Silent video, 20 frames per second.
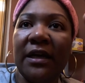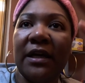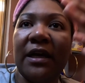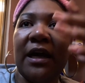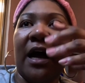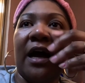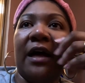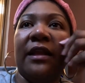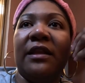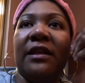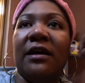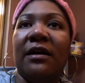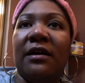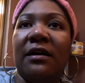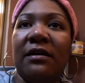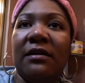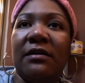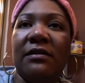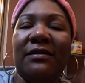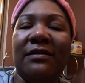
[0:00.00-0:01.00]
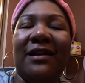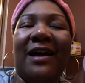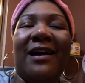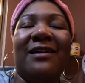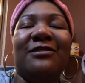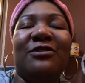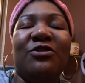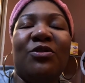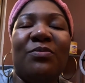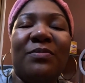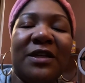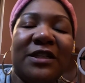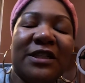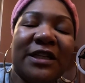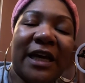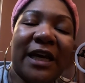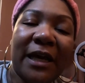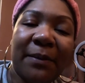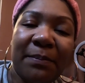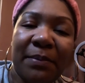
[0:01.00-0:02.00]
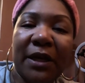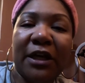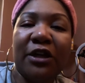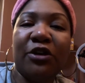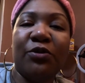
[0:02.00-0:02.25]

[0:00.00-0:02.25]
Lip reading: kind of not so much keep it